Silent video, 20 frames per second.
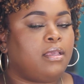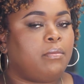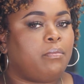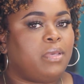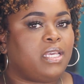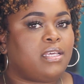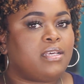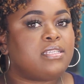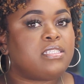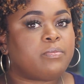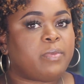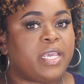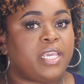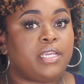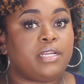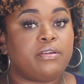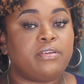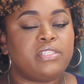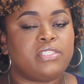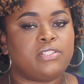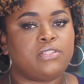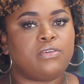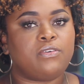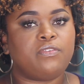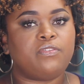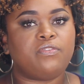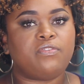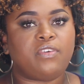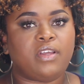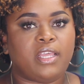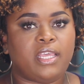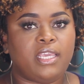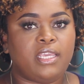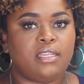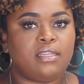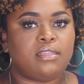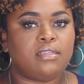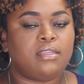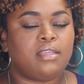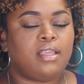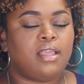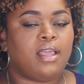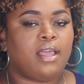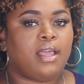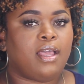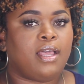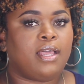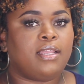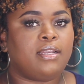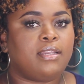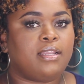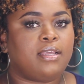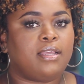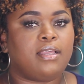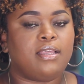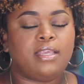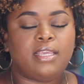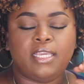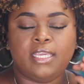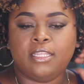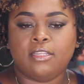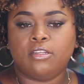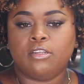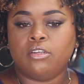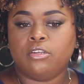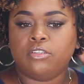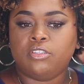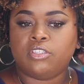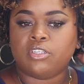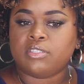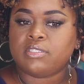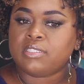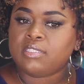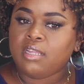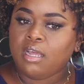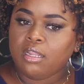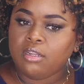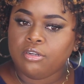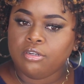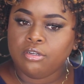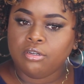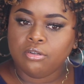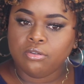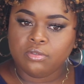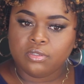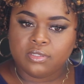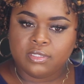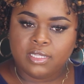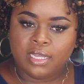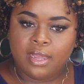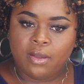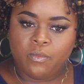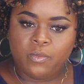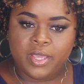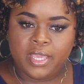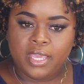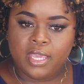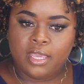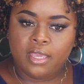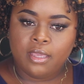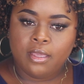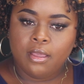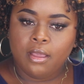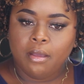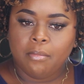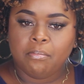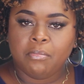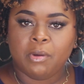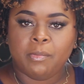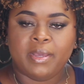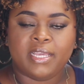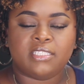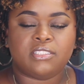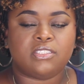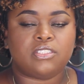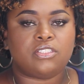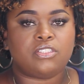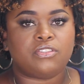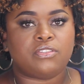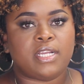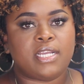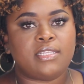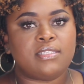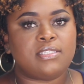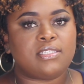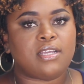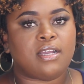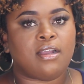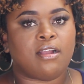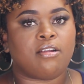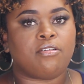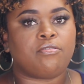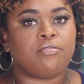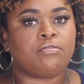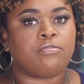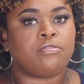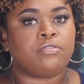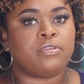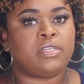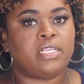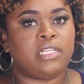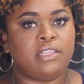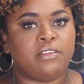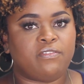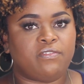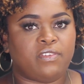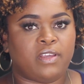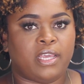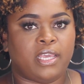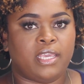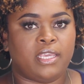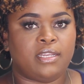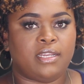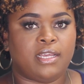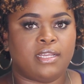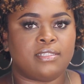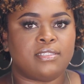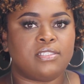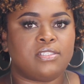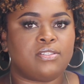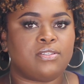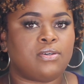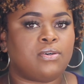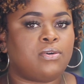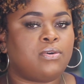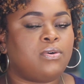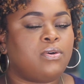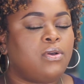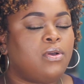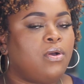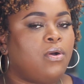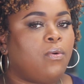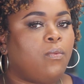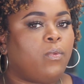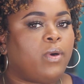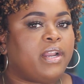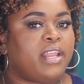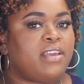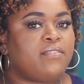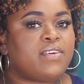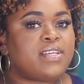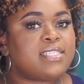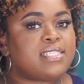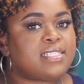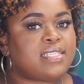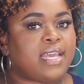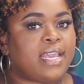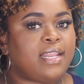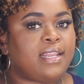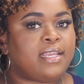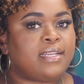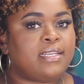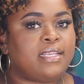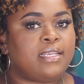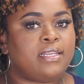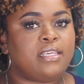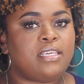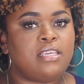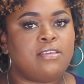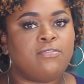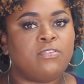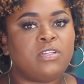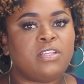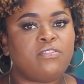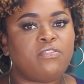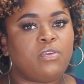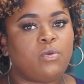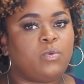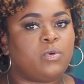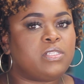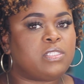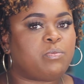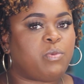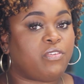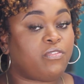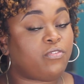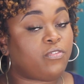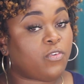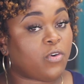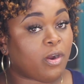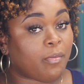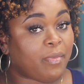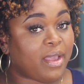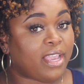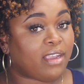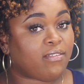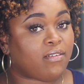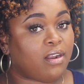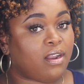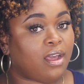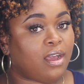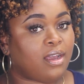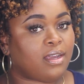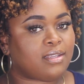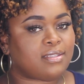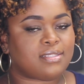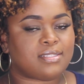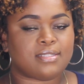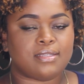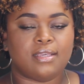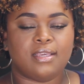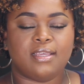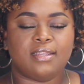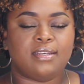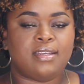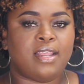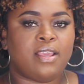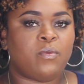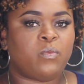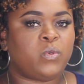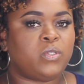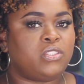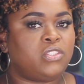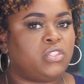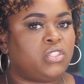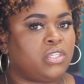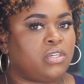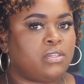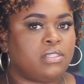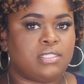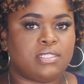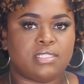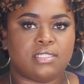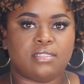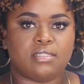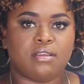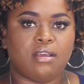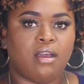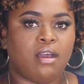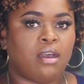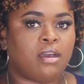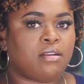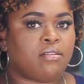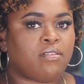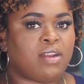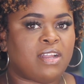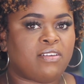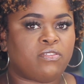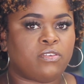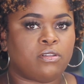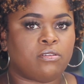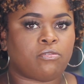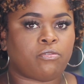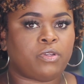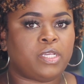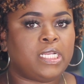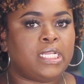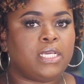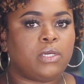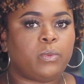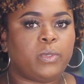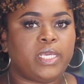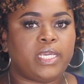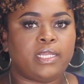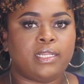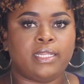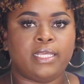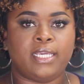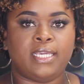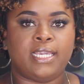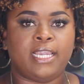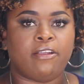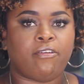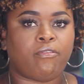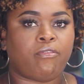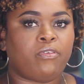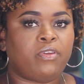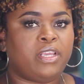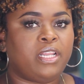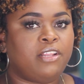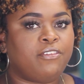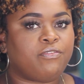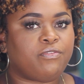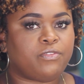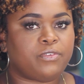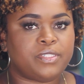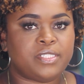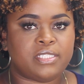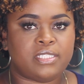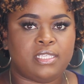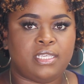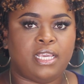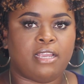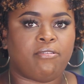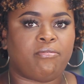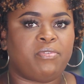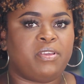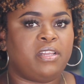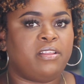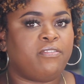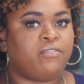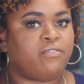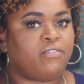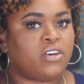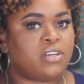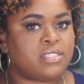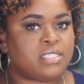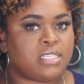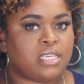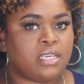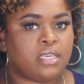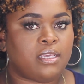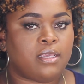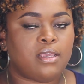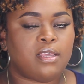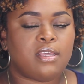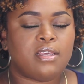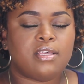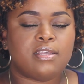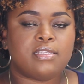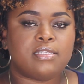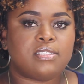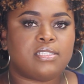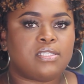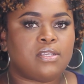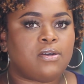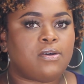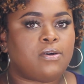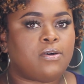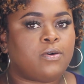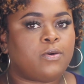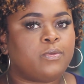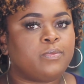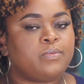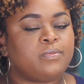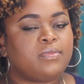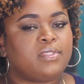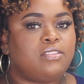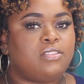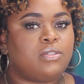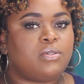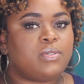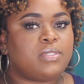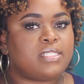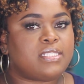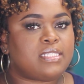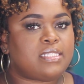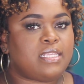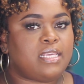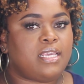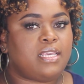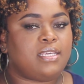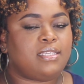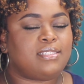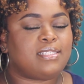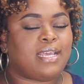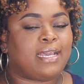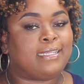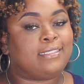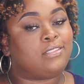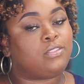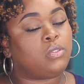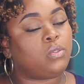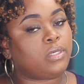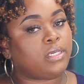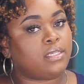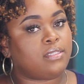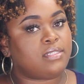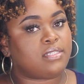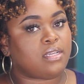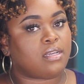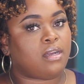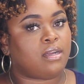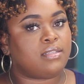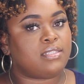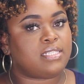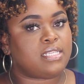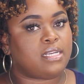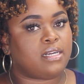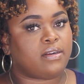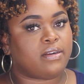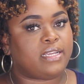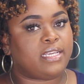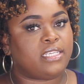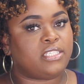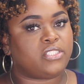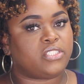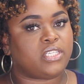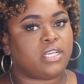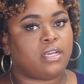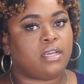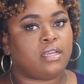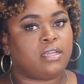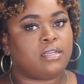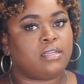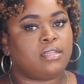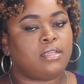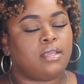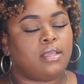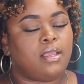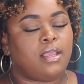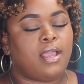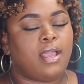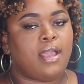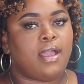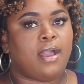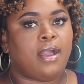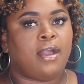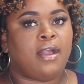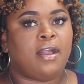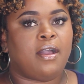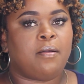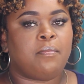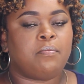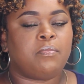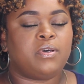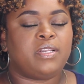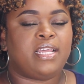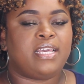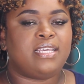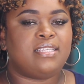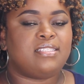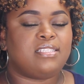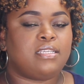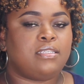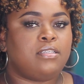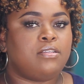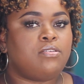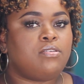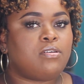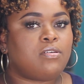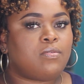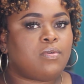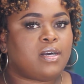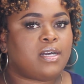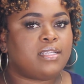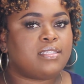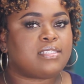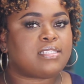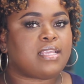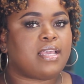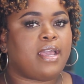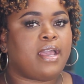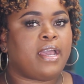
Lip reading: Because my hair is so fine and it does not look that way, but my strands are really fine. And so whatever style I did, even if it was before Microlocs, they would just unravel really quickly, get really frizzy, get really fuzzy. So those things I took into consideration. But I said, you know what?